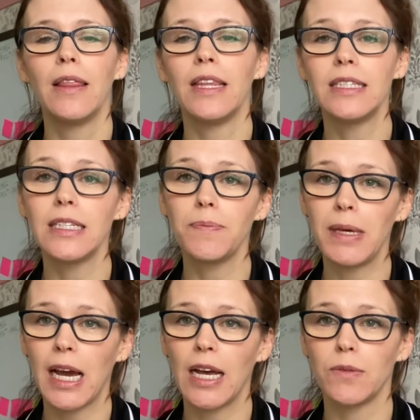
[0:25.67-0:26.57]
This is
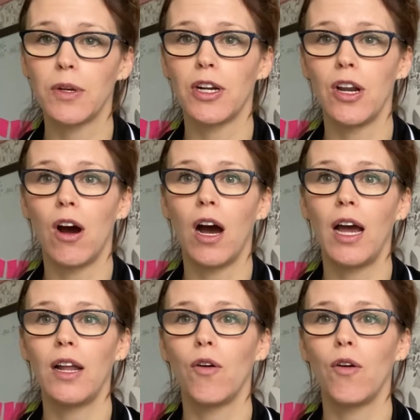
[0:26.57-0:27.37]
because we are not